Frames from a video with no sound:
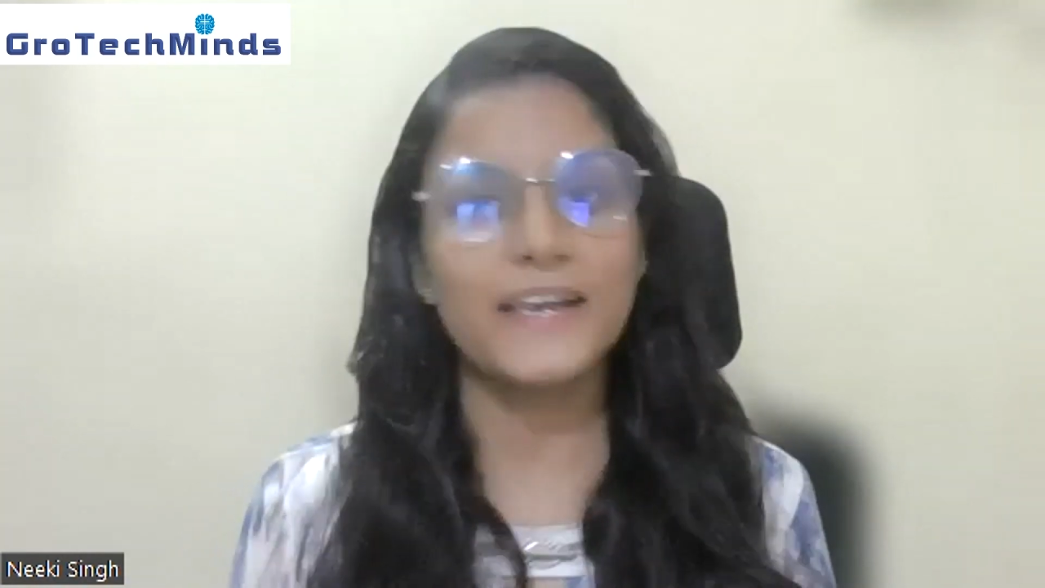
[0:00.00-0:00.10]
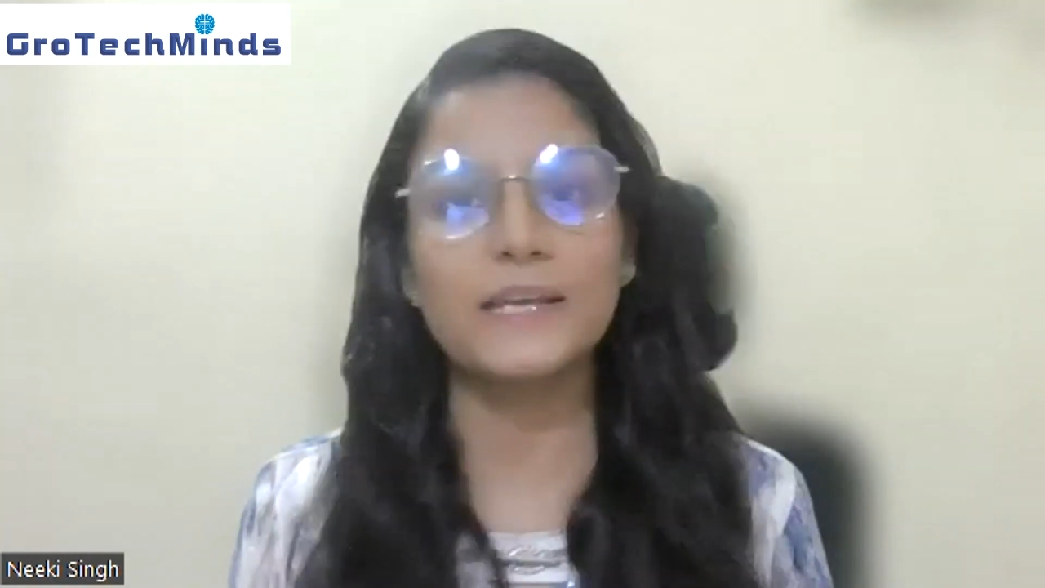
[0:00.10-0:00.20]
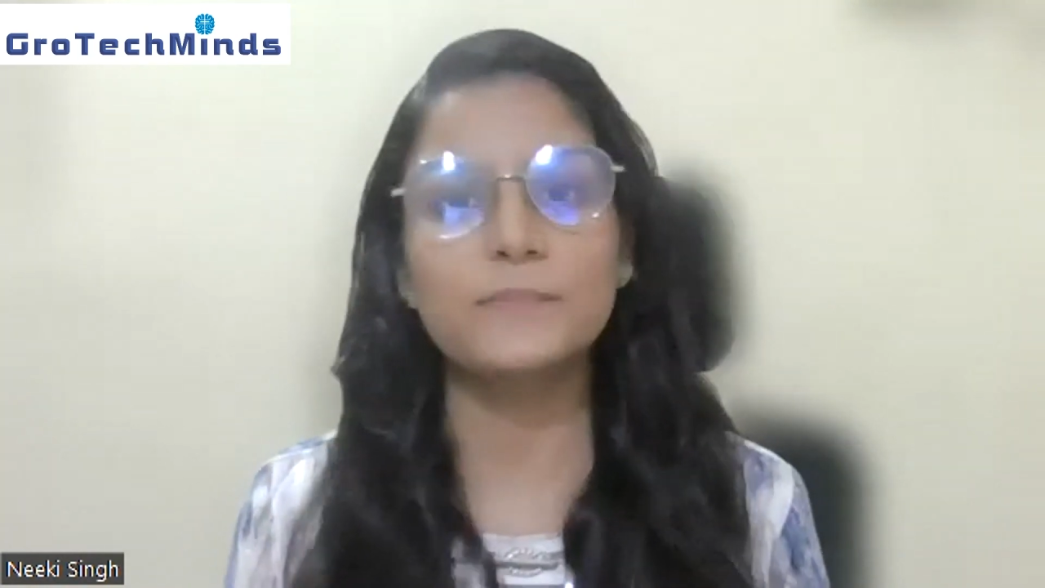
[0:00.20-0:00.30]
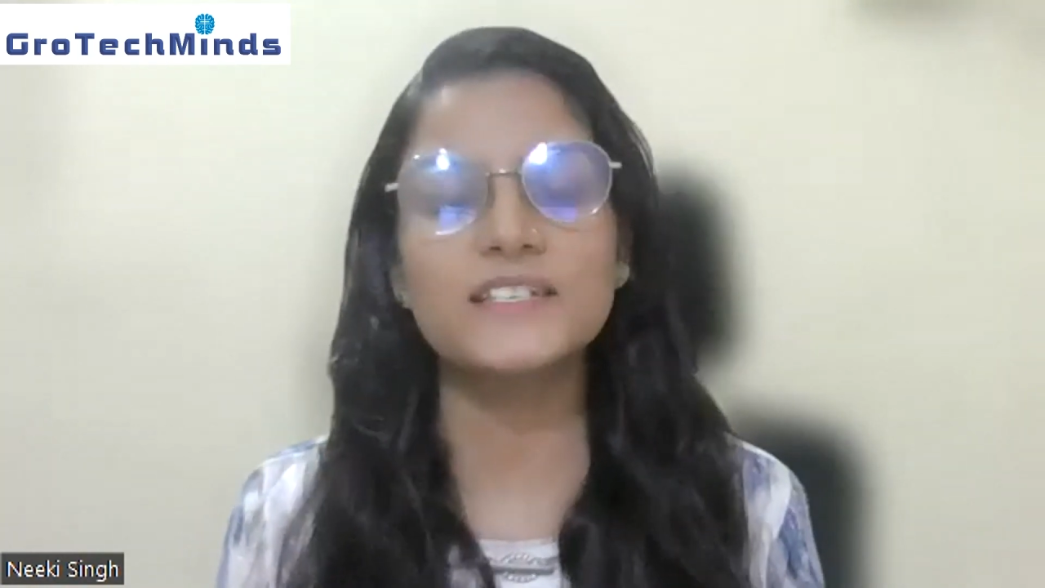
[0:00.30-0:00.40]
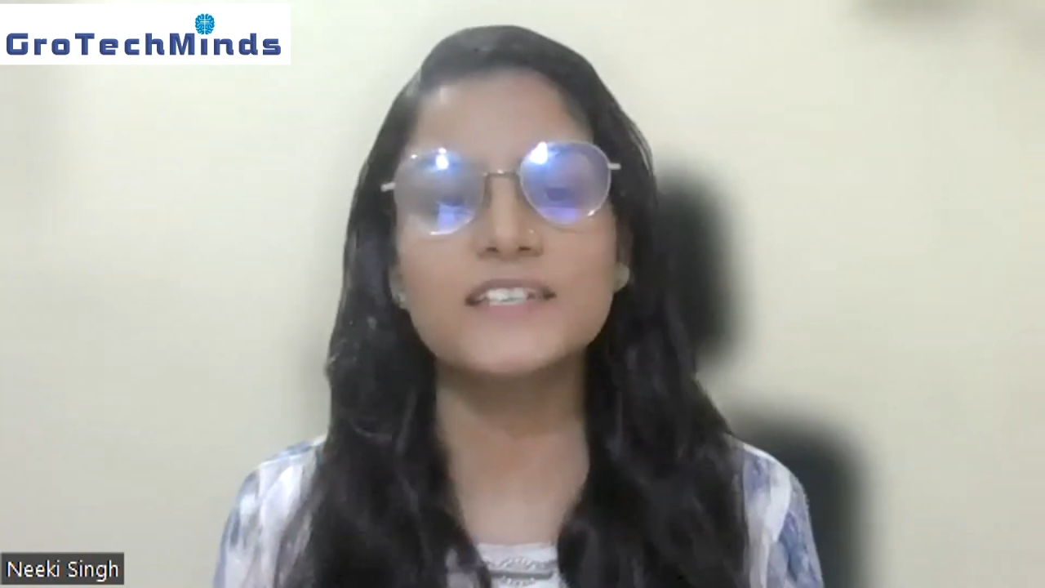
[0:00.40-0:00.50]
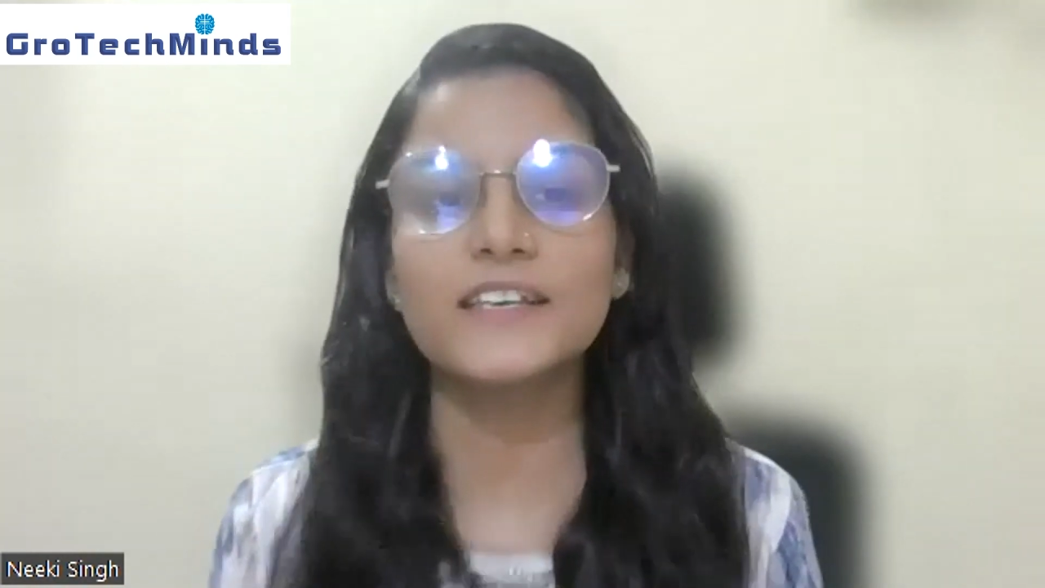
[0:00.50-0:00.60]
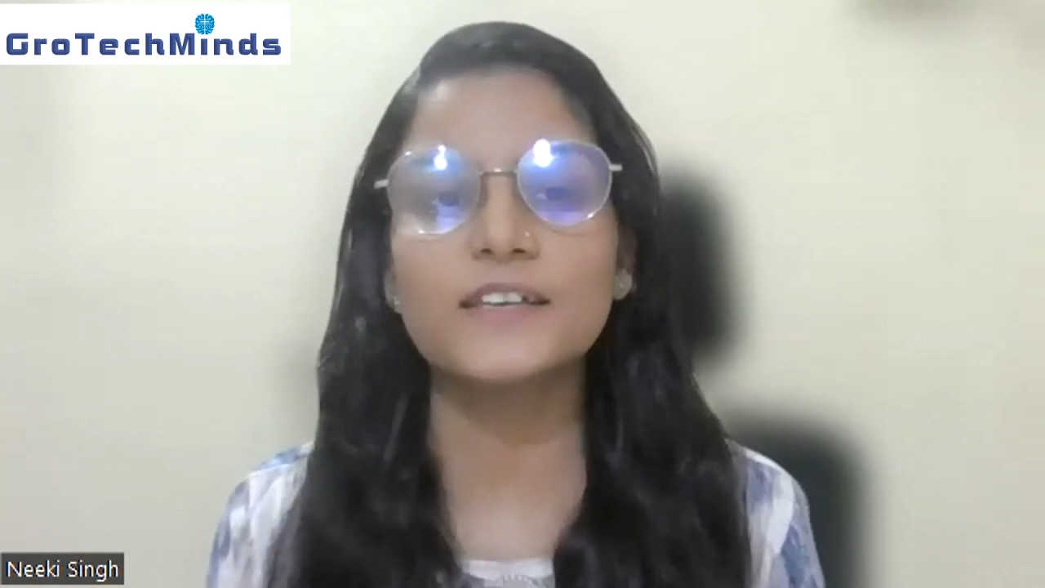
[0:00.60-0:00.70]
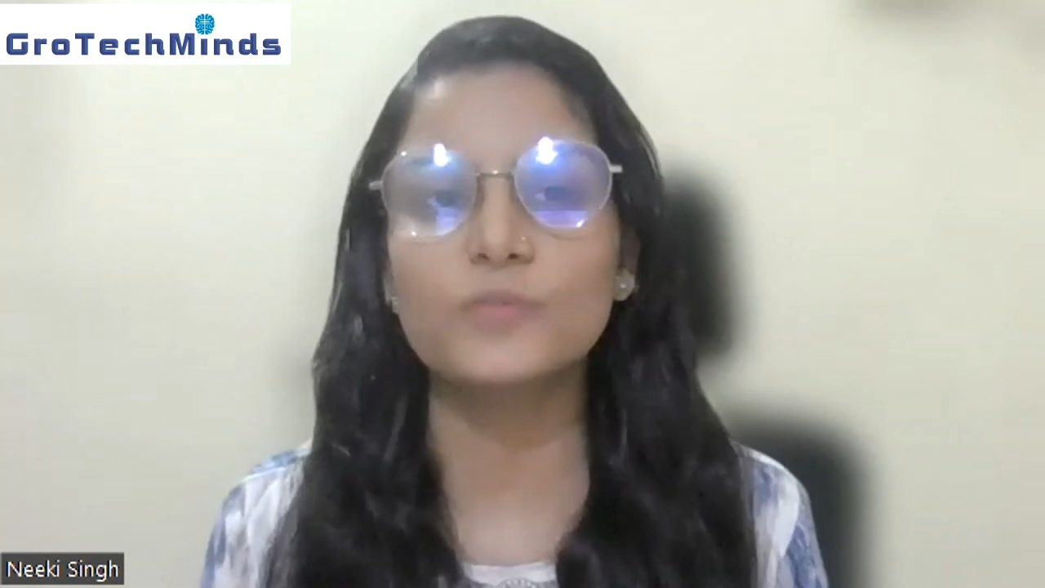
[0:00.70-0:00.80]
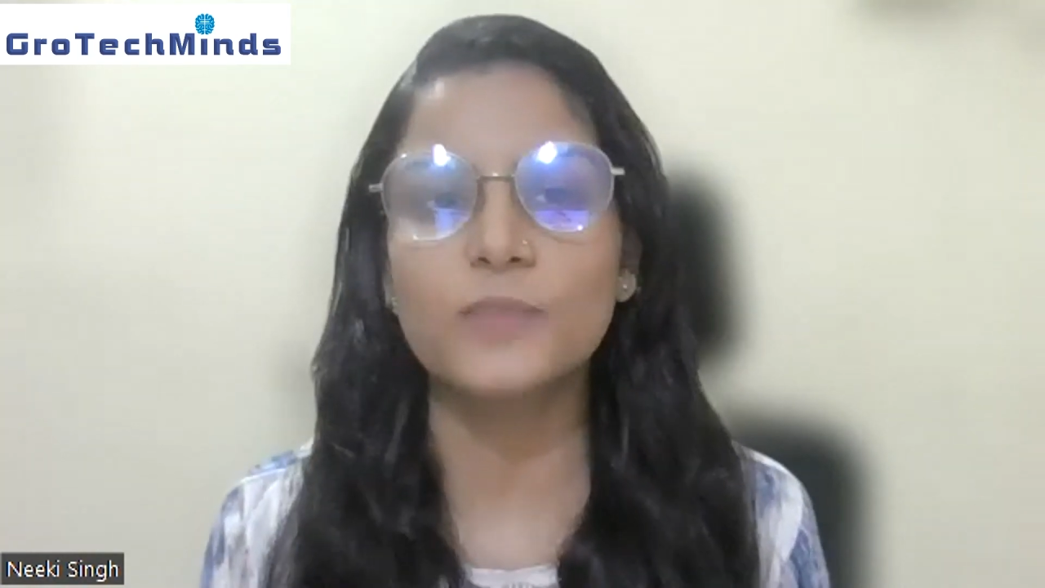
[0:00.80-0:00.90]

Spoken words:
name is Neeki